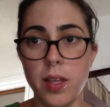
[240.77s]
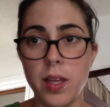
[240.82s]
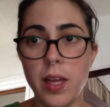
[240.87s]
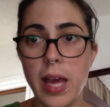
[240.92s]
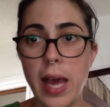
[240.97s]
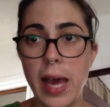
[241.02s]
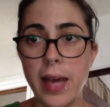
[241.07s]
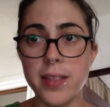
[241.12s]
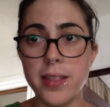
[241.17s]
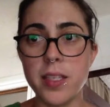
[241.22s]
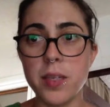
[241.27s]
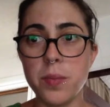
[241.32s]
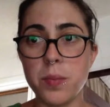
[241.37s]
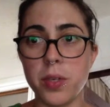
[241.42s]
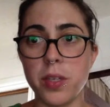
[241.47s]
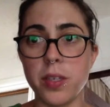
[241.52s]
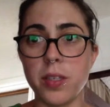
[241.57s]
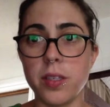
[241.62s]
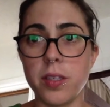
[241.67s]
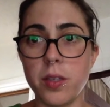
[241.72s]
As in
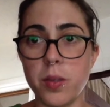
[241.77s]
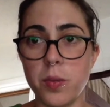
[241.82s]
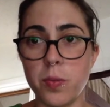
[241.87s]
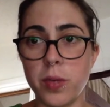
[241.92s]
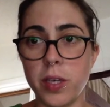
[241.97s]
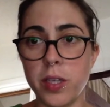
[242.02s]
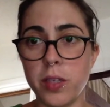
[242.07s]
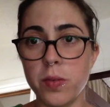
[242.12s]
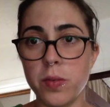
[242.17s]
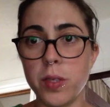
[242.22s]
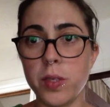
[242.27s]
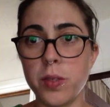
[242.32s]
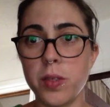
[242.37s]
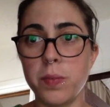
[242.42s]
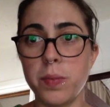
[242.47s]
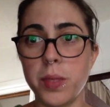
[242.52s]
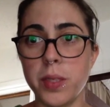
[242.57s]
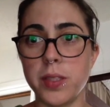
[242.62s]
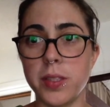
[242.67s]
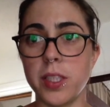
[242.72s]
Britain, railroad
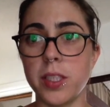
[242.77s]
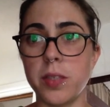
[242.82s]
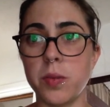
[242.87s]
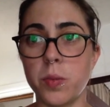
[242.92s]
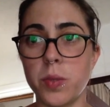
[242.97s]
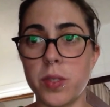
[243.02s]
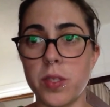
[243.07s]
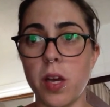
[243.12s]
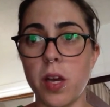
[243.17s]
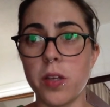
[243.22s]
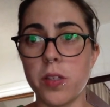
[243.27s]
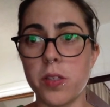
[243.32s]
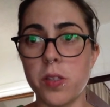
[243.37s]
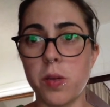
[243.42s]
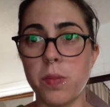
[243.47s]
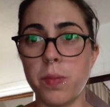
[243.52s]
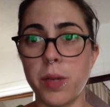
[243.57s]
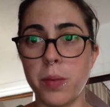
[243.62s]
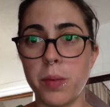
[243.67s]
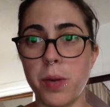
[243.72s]
building was also a
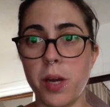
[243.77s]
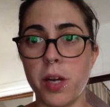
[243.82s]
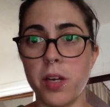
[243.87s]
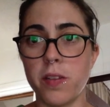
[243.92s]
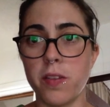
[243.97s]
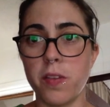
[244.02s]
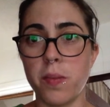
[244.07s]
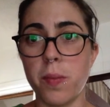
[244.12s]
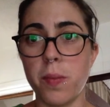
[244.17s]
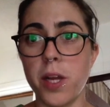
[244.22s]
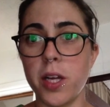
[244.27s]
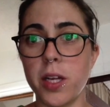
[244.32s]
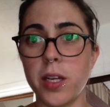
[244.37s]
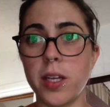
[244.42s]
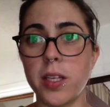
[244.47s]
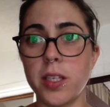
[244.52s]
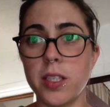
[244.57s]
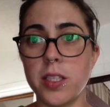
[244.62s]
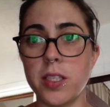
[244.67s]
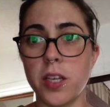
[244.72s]
big part of American
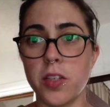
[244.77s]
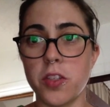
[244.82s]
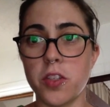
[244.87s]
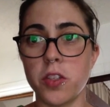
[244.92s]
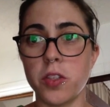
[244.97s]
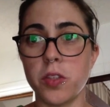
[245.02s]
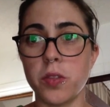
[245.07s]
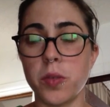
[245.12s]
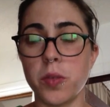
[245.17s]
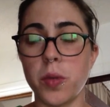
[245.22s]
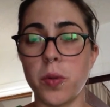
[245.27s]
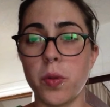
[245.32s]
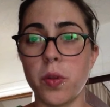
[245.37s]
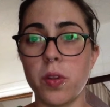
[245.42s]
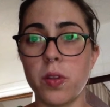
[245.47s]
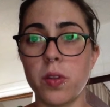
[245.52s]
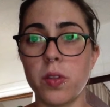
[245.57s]
industrial growth.